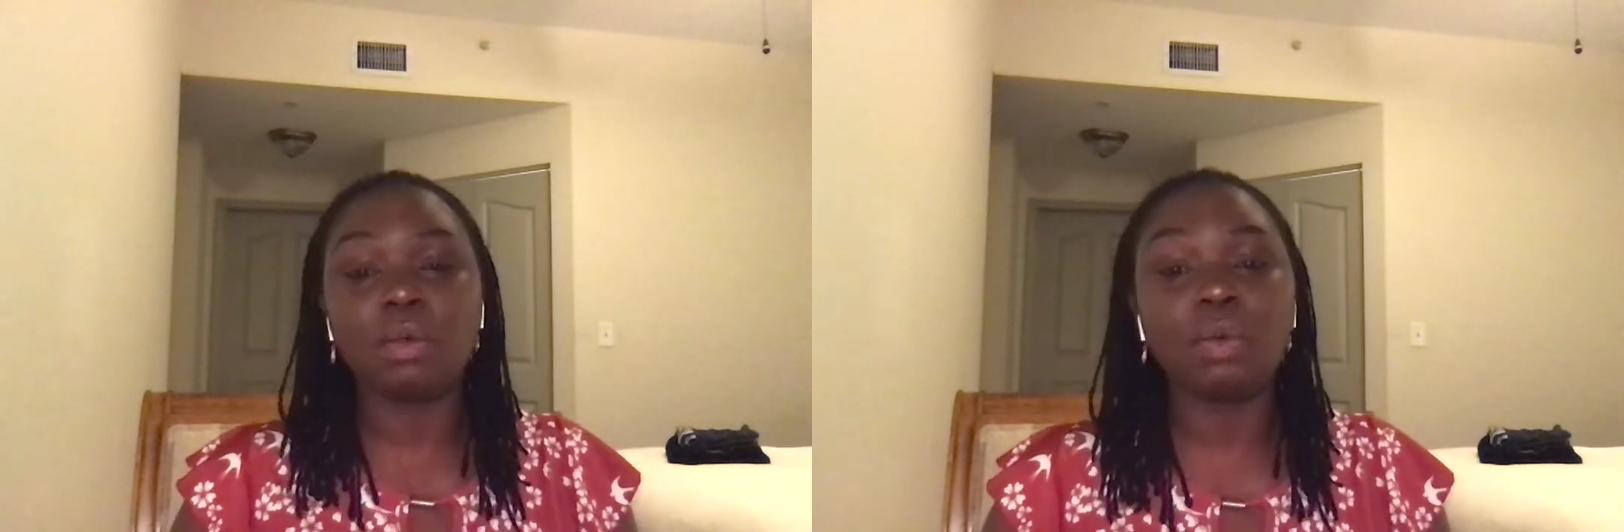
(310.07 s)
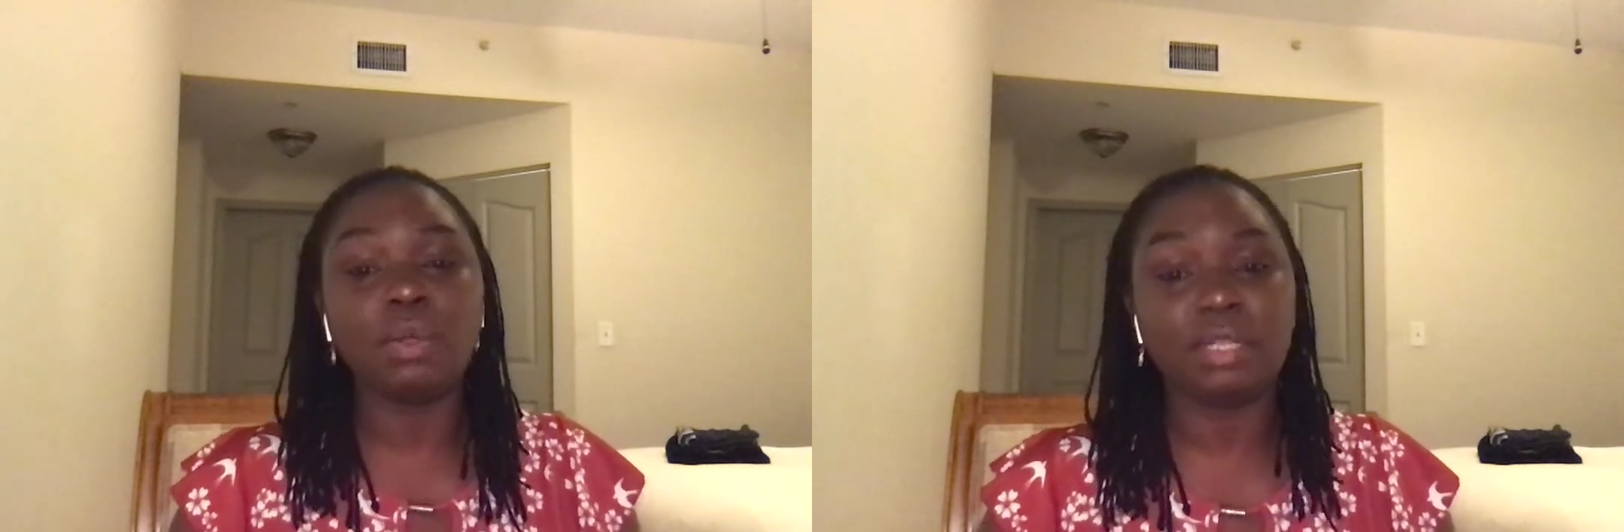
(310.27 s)

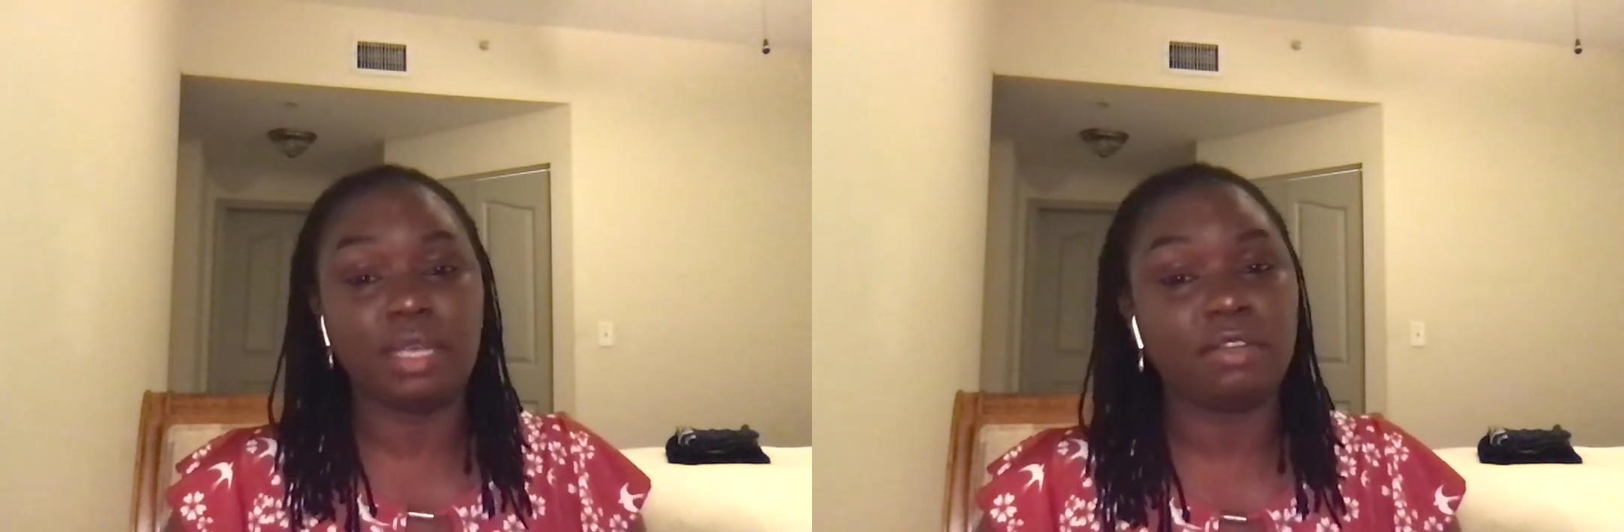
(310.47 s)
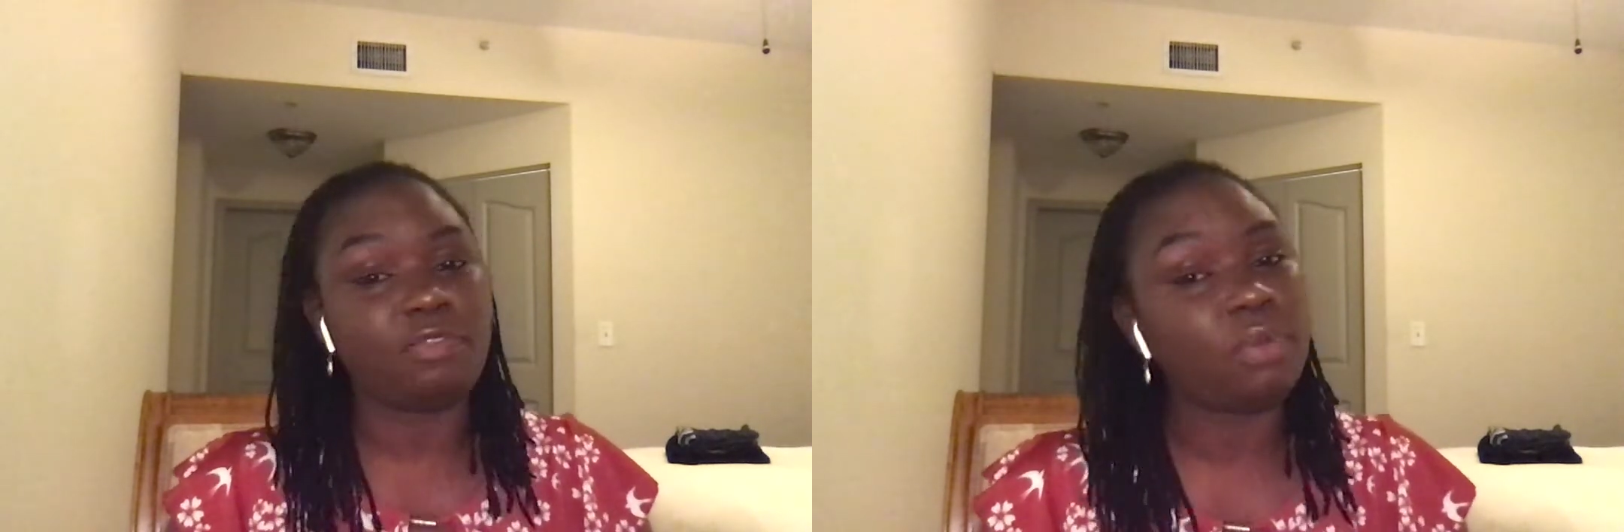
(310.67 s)
cold,
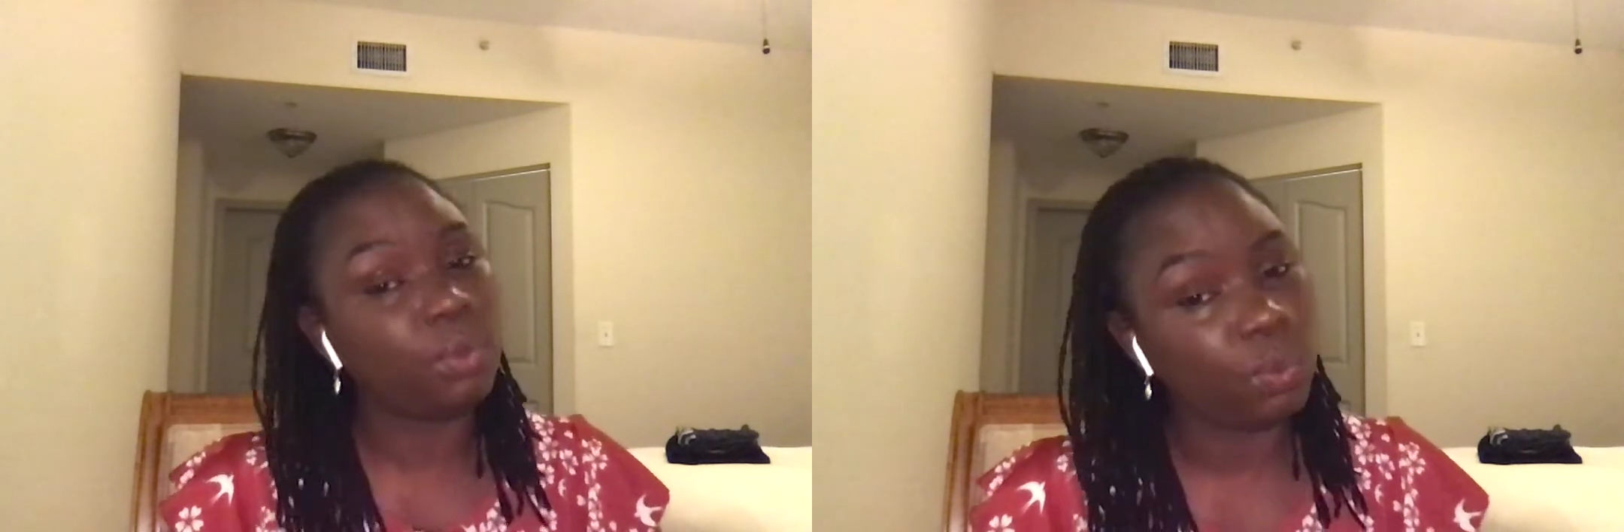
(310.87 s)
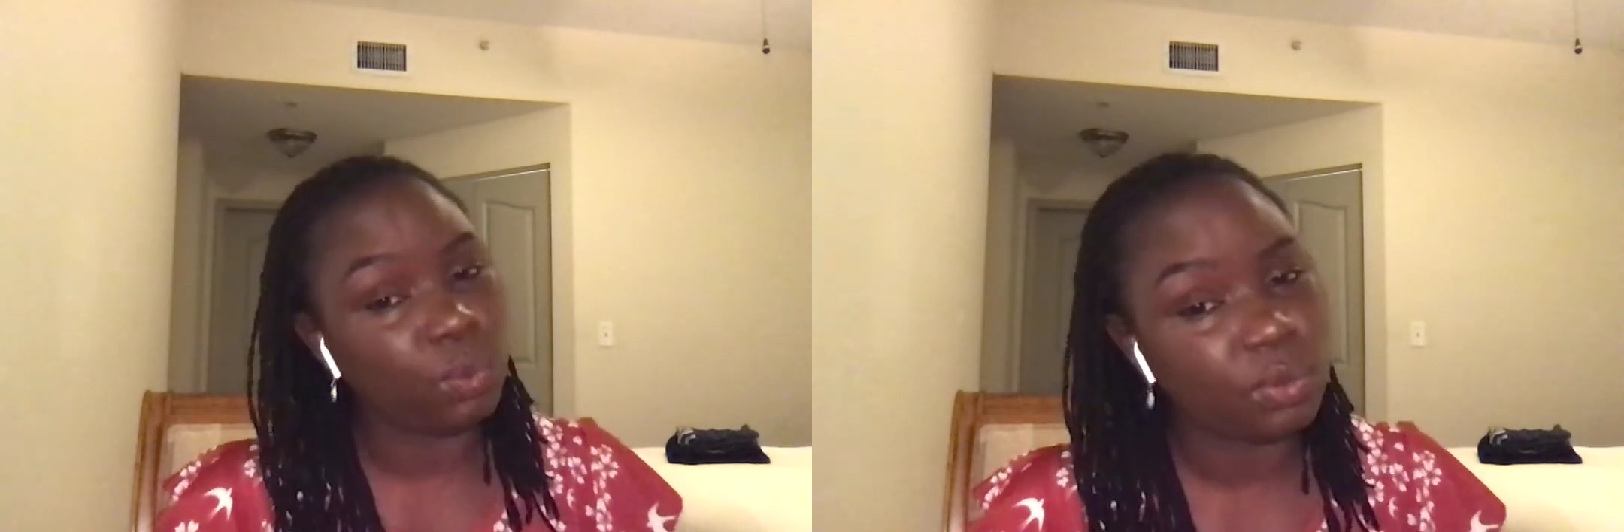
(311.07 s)
and flu.